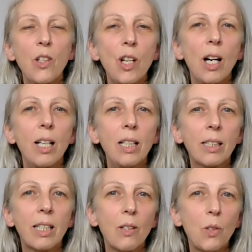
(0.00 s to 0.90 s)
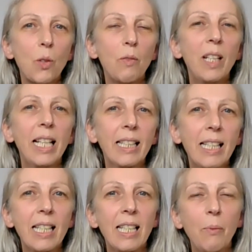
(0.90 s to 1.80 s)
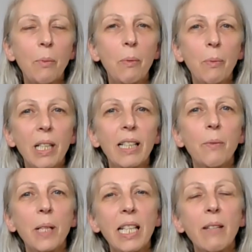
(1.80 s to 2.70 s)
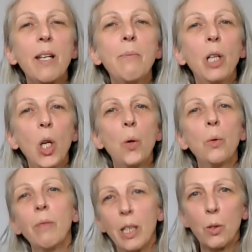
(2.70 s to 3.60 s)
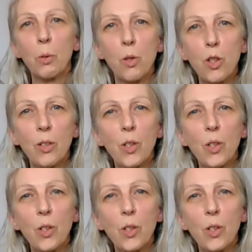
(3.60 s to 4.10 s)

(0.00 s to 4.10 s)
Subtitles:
child sort of we leave them alone with the dosha.